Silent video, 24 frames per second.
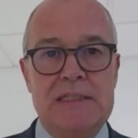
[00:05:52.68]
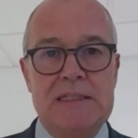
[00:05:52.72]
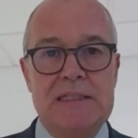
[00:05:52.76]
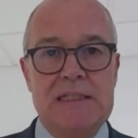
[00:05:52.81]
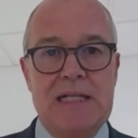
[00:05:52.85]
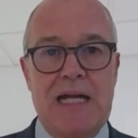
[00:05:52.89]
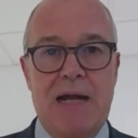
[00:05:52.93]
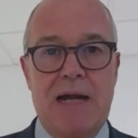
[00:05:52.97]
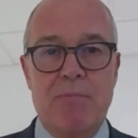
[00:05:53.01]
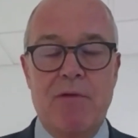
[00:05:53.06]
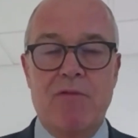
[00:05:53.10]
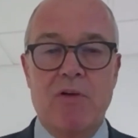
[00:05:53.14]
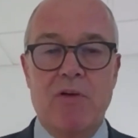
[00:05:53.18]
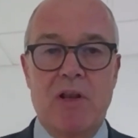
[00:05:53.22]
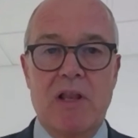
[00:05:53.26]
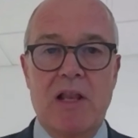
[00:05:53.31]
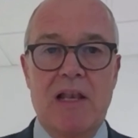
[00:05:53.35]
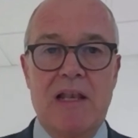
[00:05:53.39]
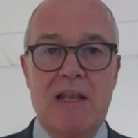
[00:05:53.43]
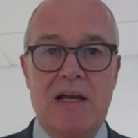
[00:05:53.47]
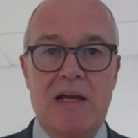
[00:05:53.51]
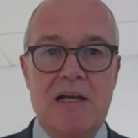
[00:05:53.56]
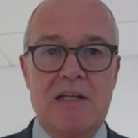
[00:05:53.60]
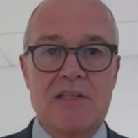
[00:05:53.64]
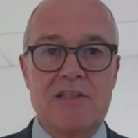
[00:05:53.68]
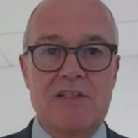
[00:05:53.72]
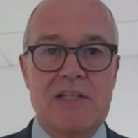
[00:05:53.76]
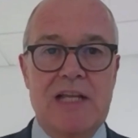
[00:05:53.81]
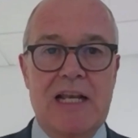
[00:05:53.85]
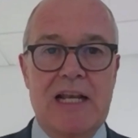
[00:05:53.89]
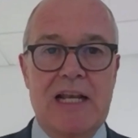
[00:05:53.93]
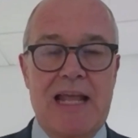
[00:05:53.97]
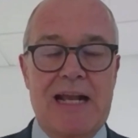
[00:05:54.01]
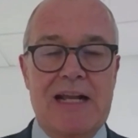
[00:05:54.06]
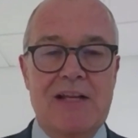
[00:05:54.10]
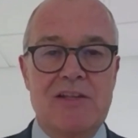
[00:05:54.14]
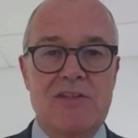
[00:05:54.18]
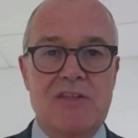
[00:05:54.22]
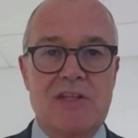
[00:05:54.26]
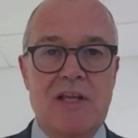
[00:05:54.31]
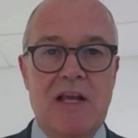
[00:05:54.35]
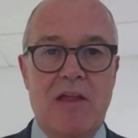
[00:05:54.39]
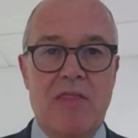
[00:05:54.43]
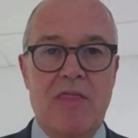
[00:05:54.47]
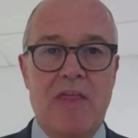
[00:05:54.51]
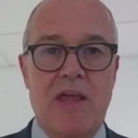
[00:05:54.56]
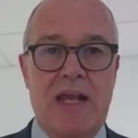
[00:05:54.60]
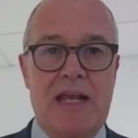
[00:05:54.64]
And we've got a lasting legacy,
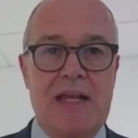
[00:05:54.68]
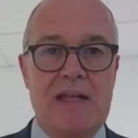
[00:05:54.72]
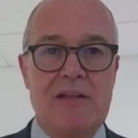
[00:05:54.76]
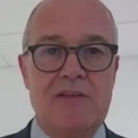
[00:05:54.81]
I think,